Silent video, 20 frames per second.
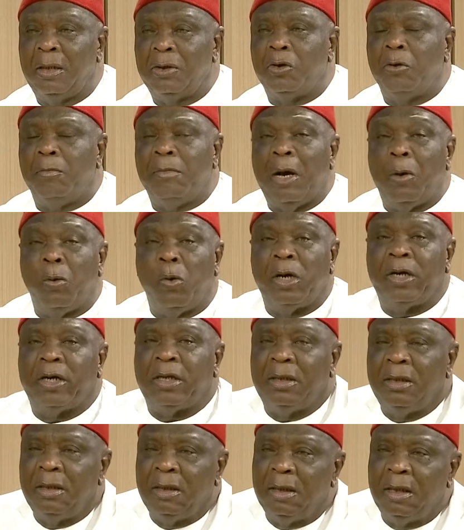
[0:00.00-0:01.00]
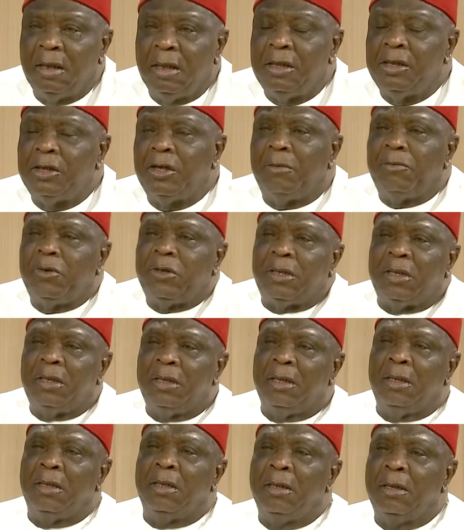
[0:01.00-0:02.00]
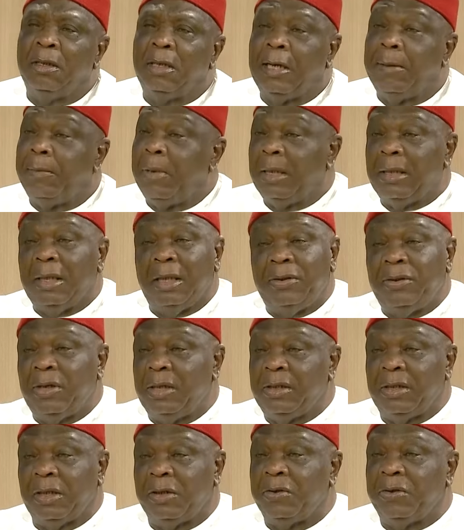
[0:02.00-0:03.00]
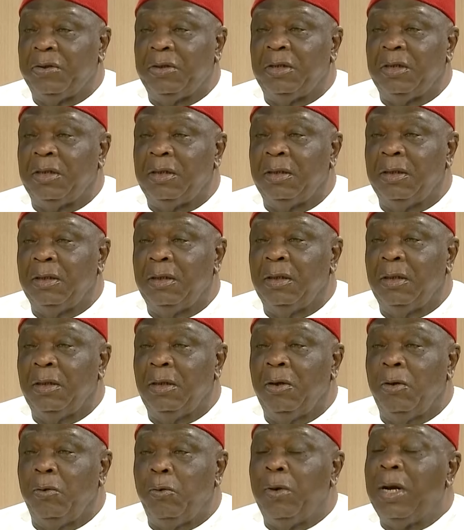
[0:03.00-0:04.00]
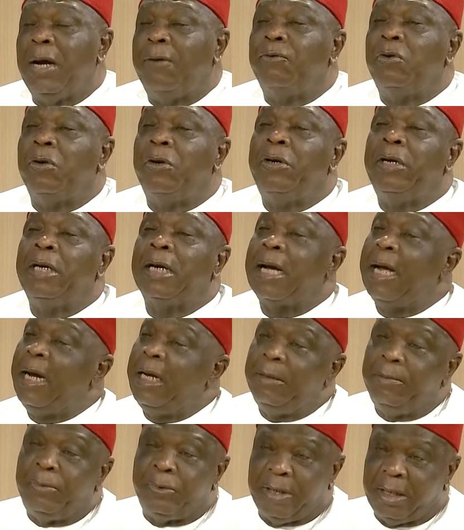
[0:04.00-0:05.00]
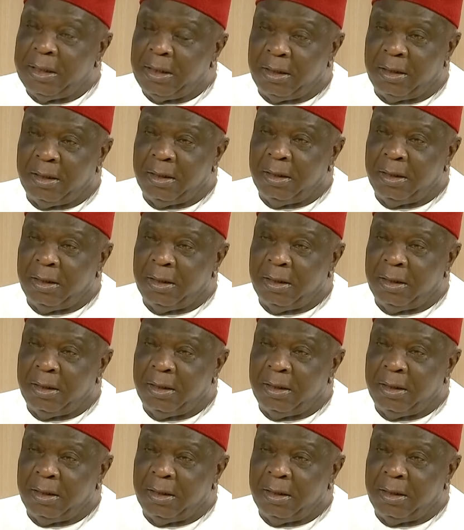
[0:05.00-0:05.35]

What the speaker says: So my worry, in summary, about Nigerian security, we have to recalibrate.